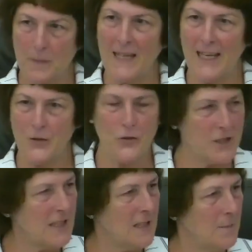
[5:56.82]
and your
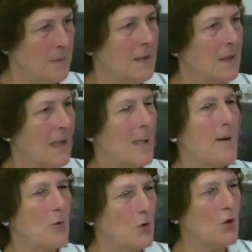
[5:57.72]
team
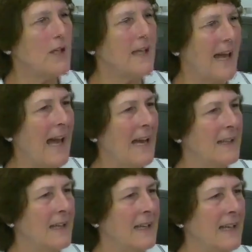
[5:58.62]
about looking at,
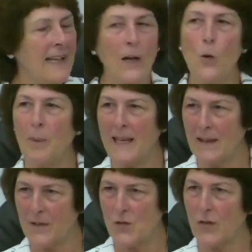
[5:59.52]
and I hope I get
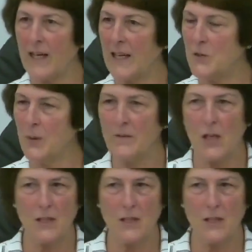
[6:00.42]
this right, I do have Dr.